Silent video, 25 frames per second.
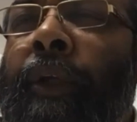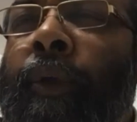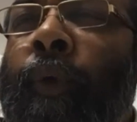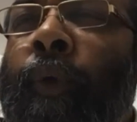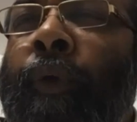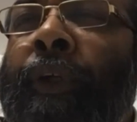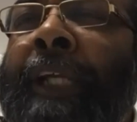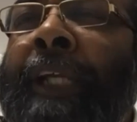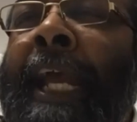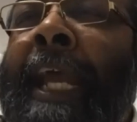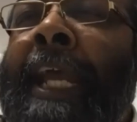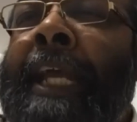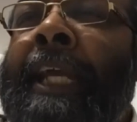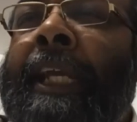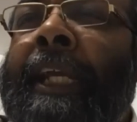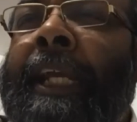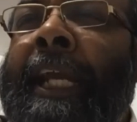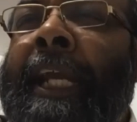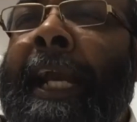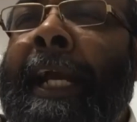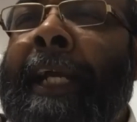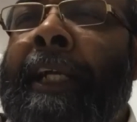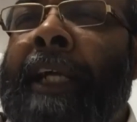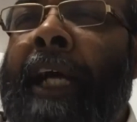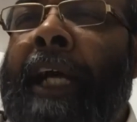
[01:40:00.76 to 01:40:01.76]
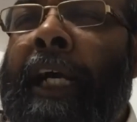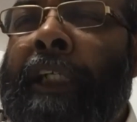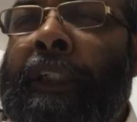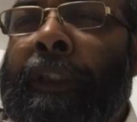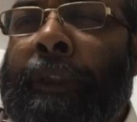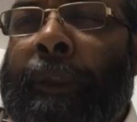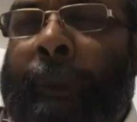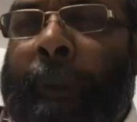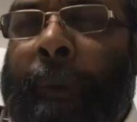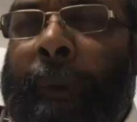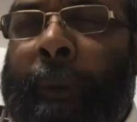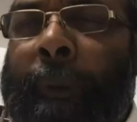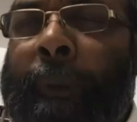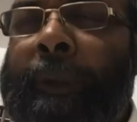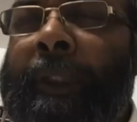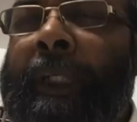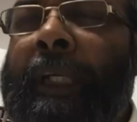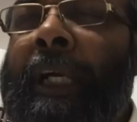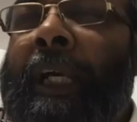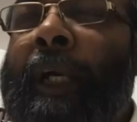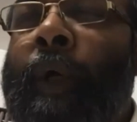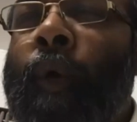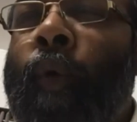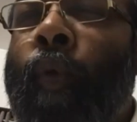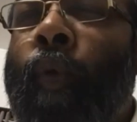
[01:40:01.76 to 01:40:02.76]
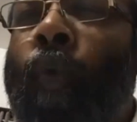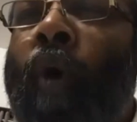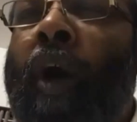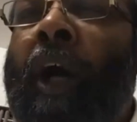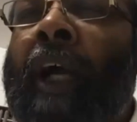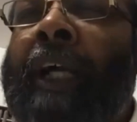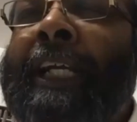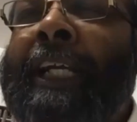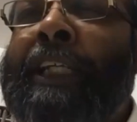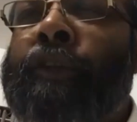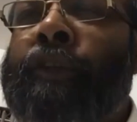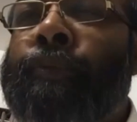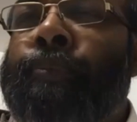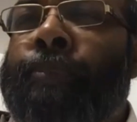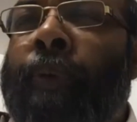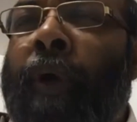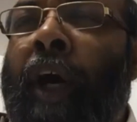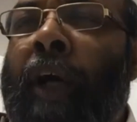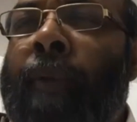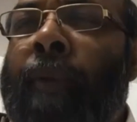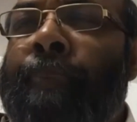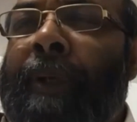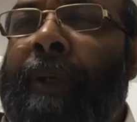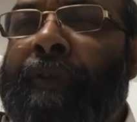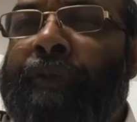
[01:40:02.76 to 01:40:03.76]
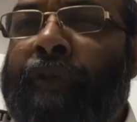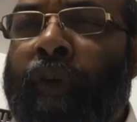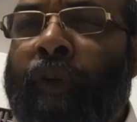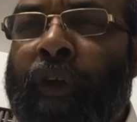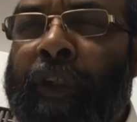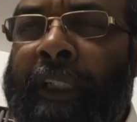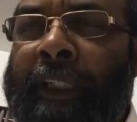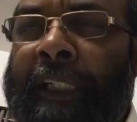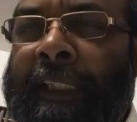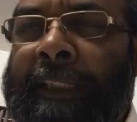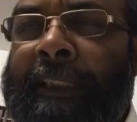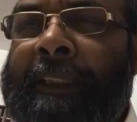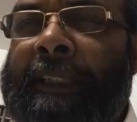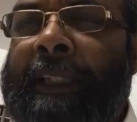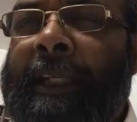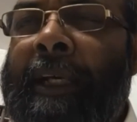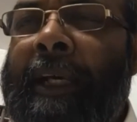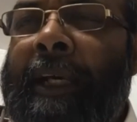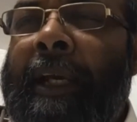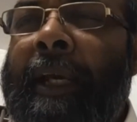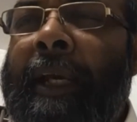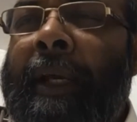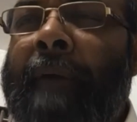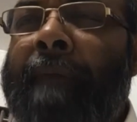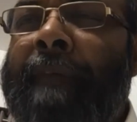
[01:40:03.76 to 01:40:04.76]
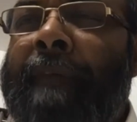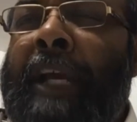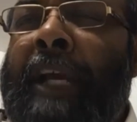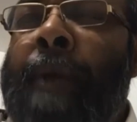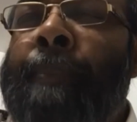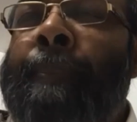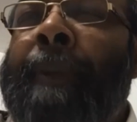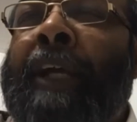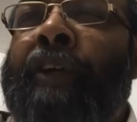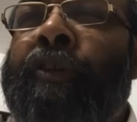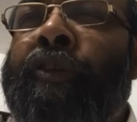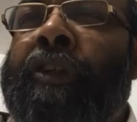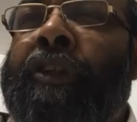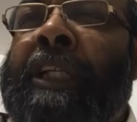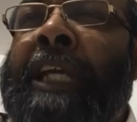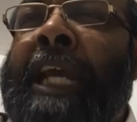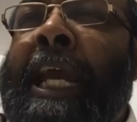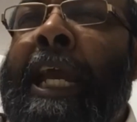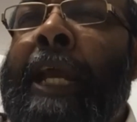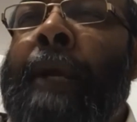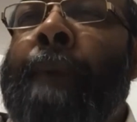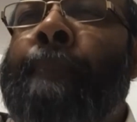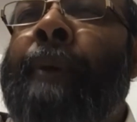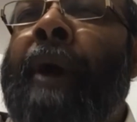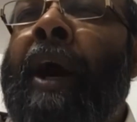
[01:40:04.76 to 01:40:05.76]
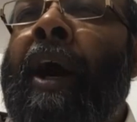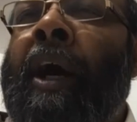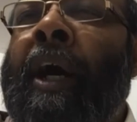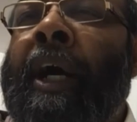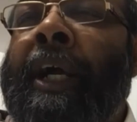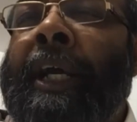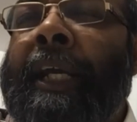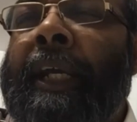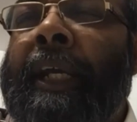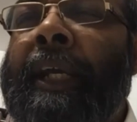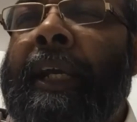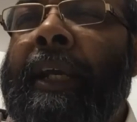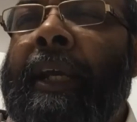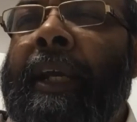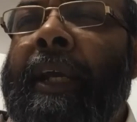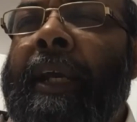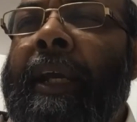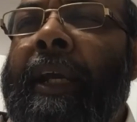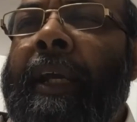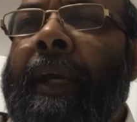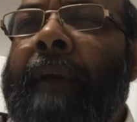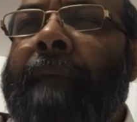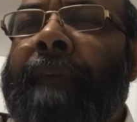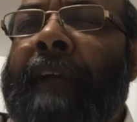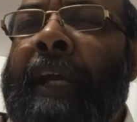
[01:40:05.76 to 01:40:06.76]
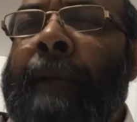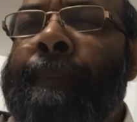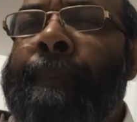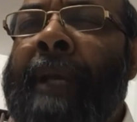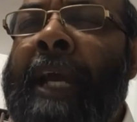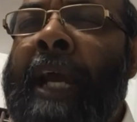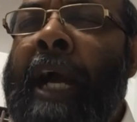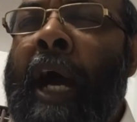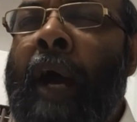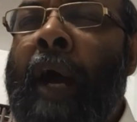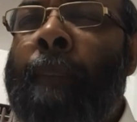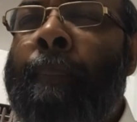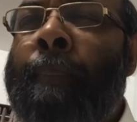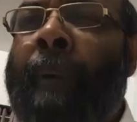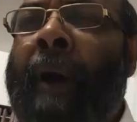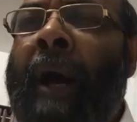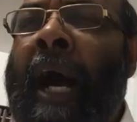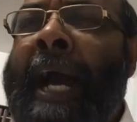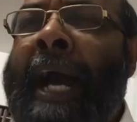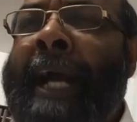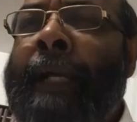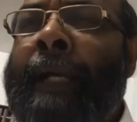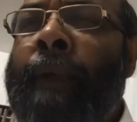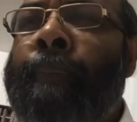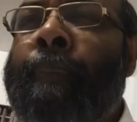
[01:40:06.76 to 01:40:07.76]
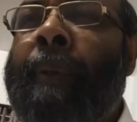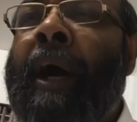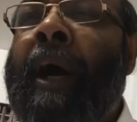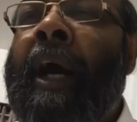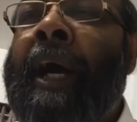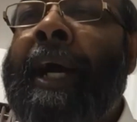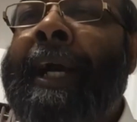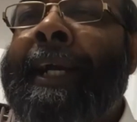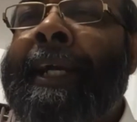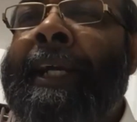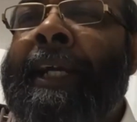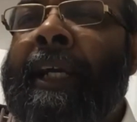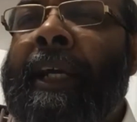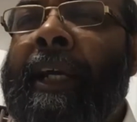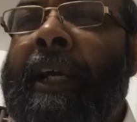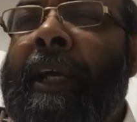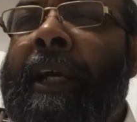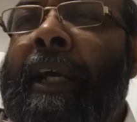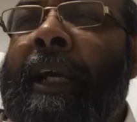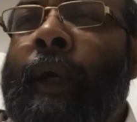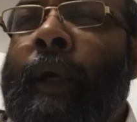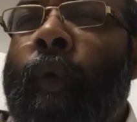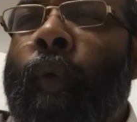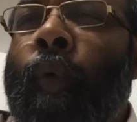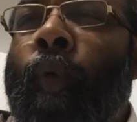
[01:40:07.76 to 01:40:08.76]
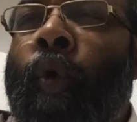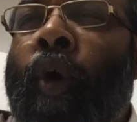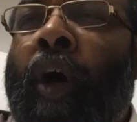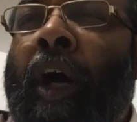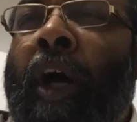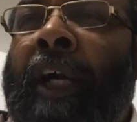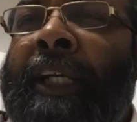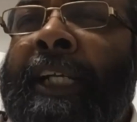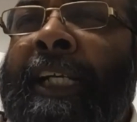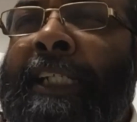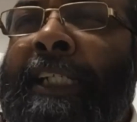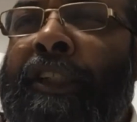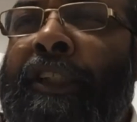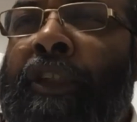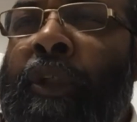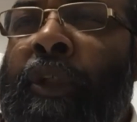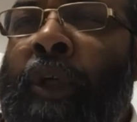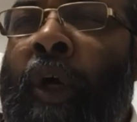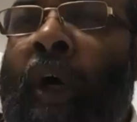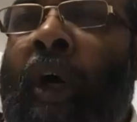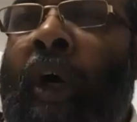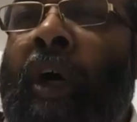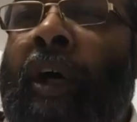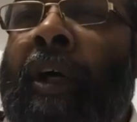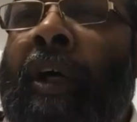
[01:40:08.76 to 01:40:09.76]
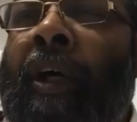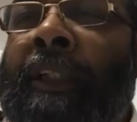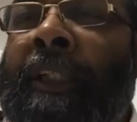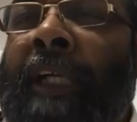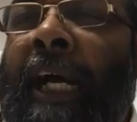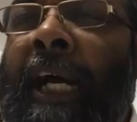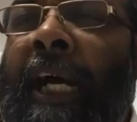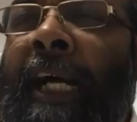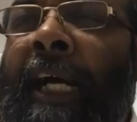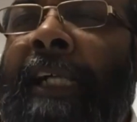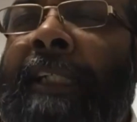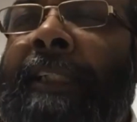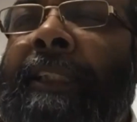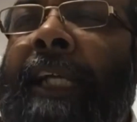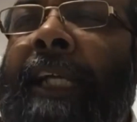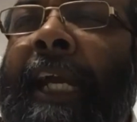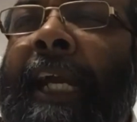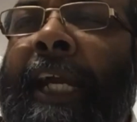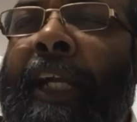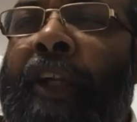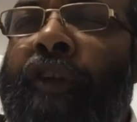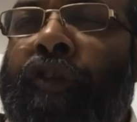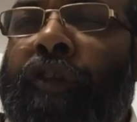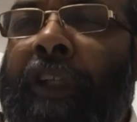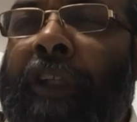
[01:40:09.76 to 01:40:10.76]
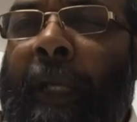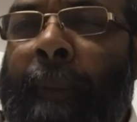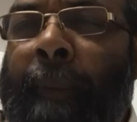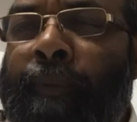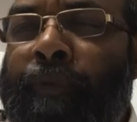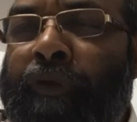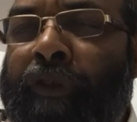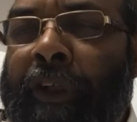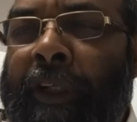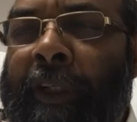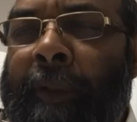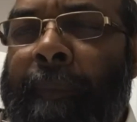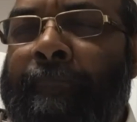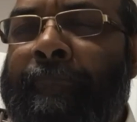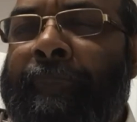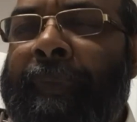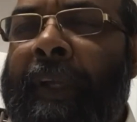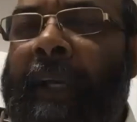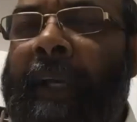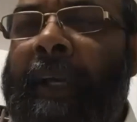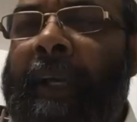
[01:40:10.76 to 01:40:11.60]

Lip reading: to take heed unto what is brought before us. We may stay by, we may abide by what is taught us in Scripture.